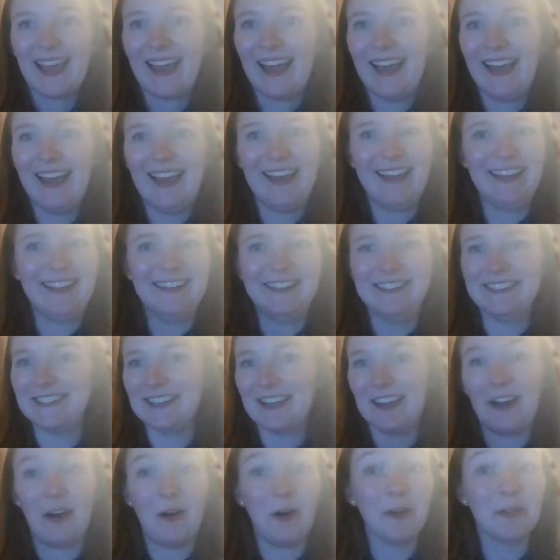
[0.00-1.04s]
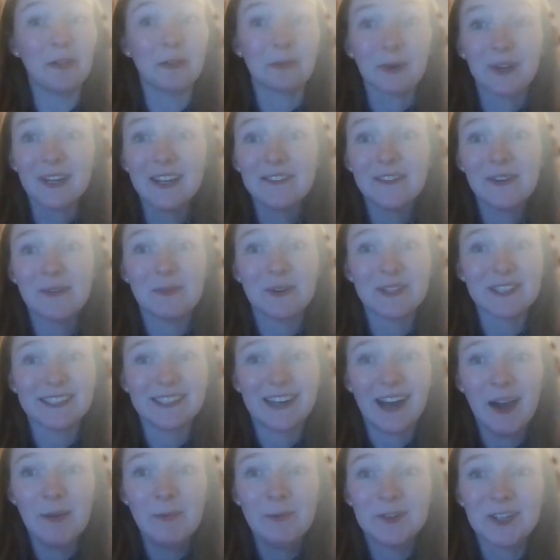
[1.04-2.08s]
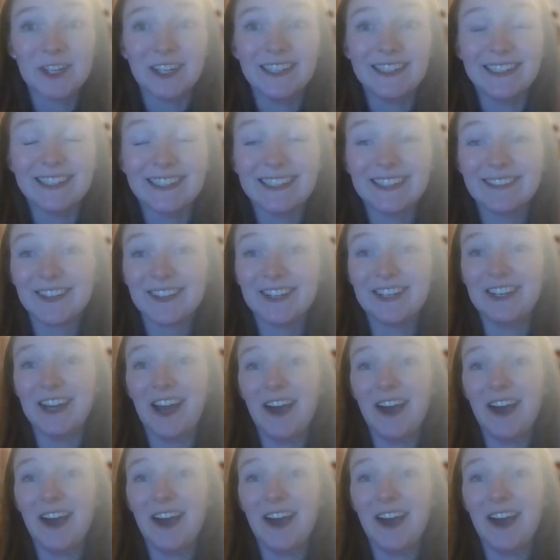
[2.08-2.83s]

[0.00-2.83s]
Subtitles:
And all three of them was an option, didn't even